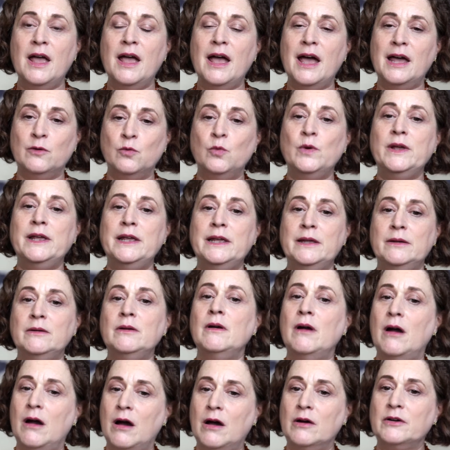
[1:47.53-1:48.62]
And we
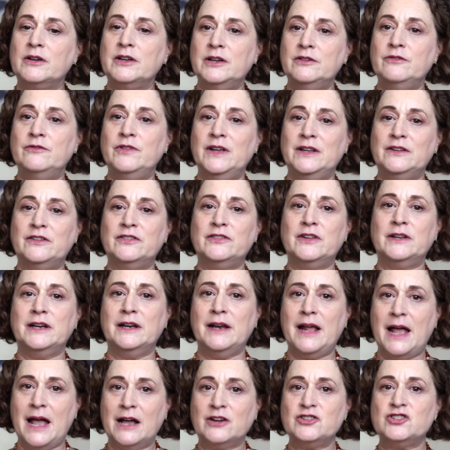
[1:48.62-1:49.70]
are convinced that it
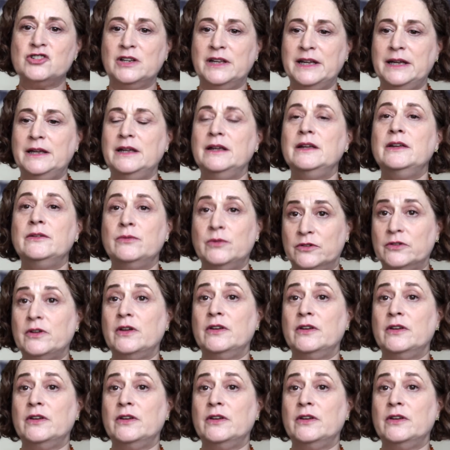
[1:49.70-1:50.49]
actually is